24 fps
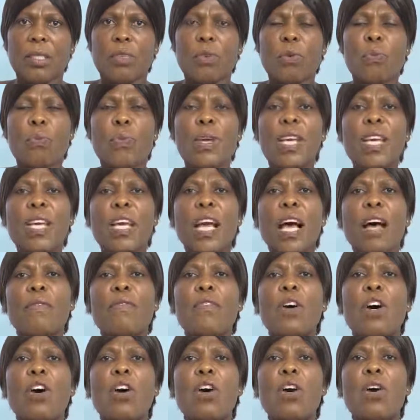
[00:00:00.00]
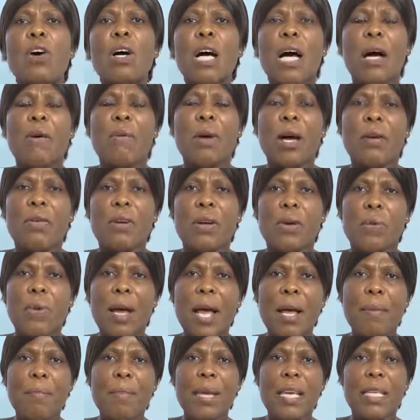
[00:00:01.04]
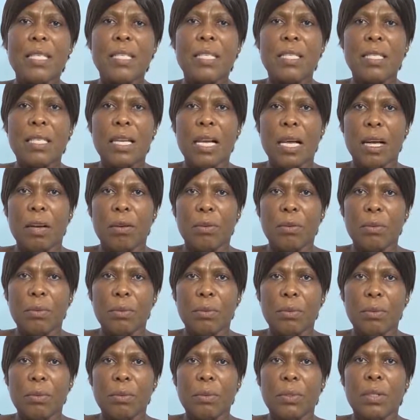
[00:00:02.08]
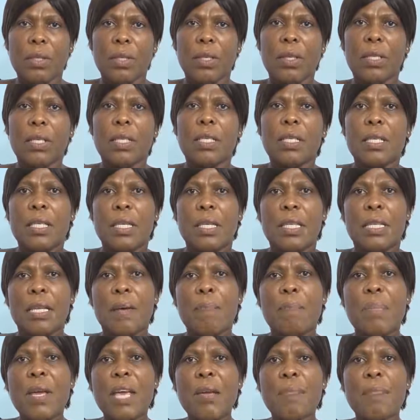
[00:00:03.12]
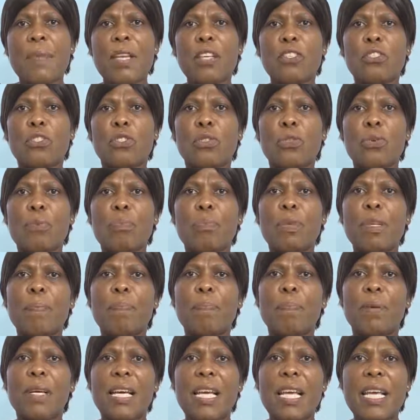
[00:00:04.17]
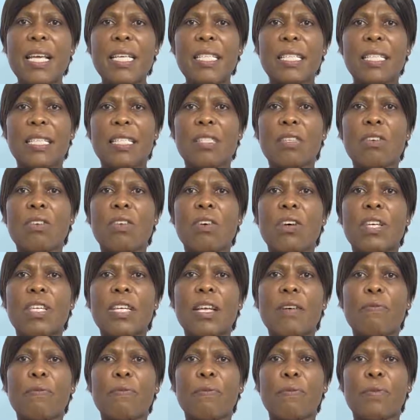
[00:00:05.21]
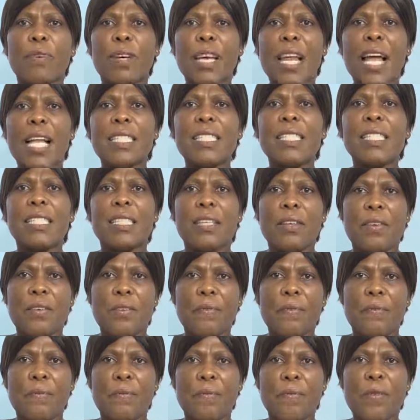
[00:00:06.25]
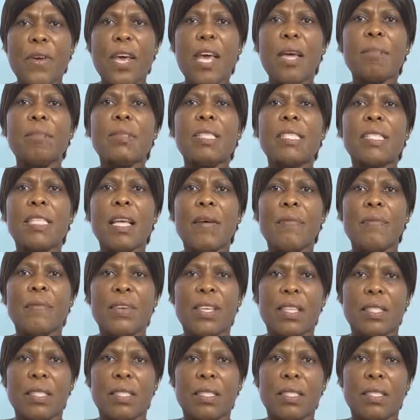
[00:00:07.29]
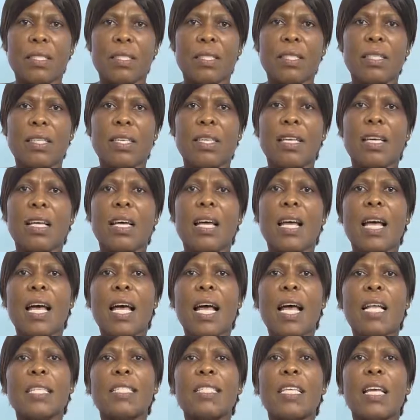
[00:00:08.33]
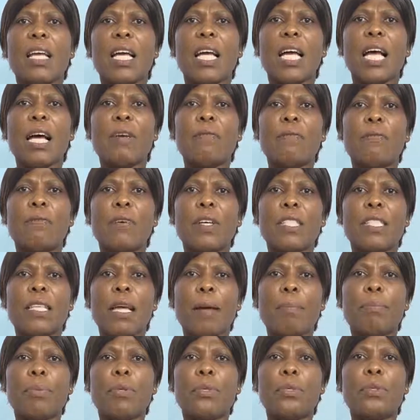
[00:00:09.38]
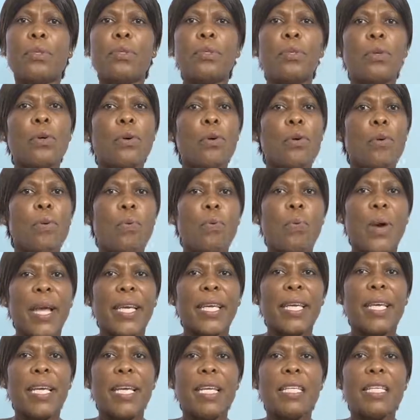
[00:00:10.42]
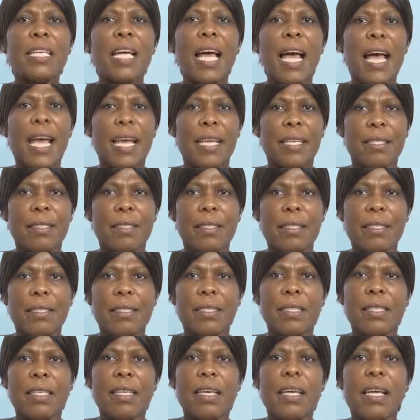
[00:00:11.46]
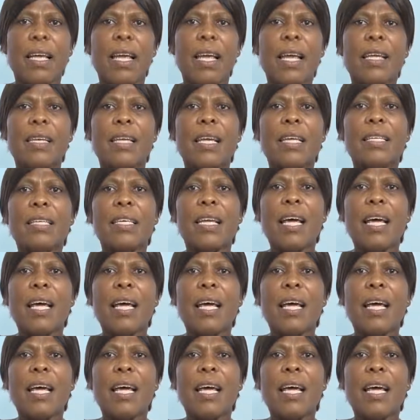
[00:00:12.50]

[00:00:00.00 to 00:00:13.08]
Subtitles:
We have all our requirements now. The baby should be placed on a flat, firm surface at a comfortable working height and then